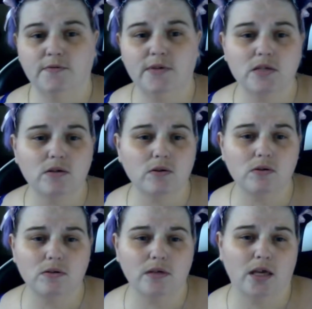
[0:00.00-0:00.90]

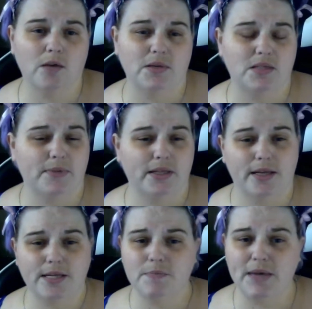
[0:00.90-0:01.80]
physical, it could be something that
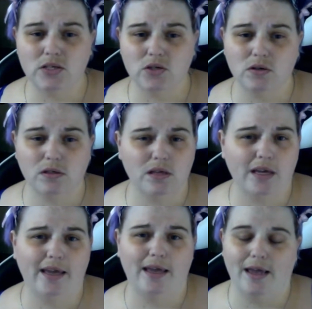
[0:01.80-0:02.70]
is mental,
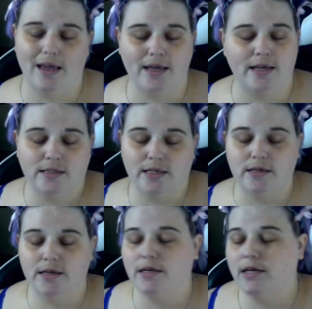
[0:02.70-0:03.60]
it
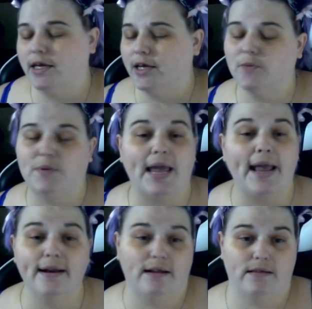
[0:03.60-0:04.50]
could be
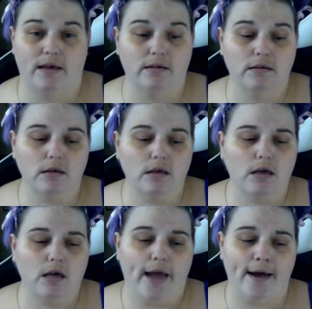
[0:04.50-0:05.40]
anything.
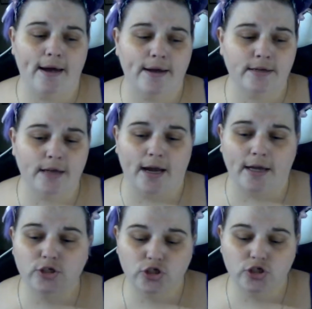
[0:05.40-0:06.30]
And I
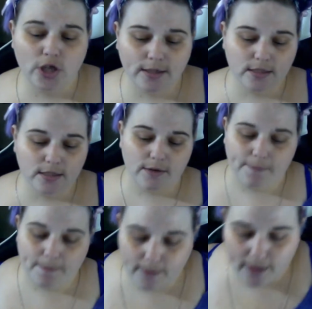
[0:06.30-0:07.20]

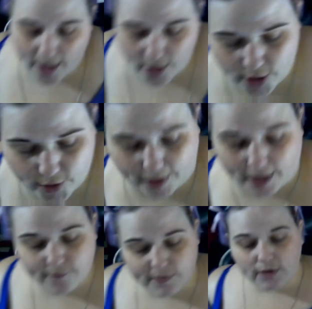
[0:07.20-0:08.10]
don't know, like, I
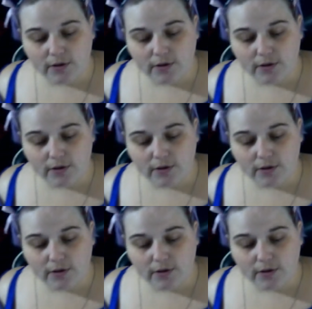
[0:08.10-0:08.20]
feel